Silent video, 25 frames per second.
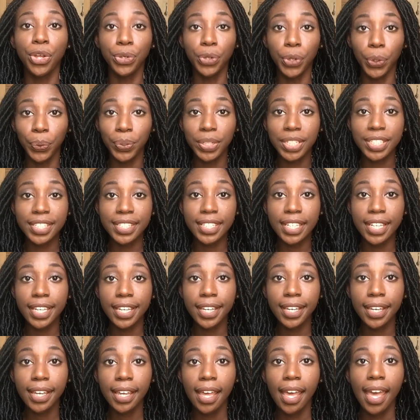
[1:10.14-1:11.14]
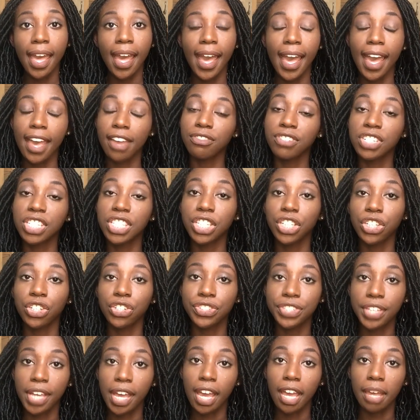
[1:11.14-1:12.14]
noticing every
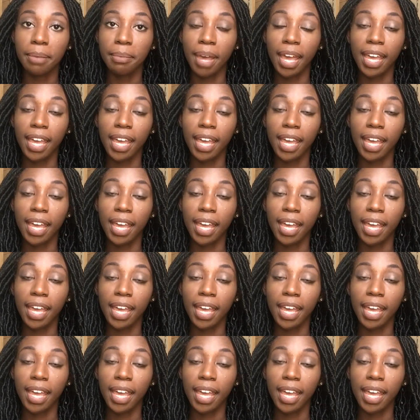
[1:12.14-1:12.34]
single time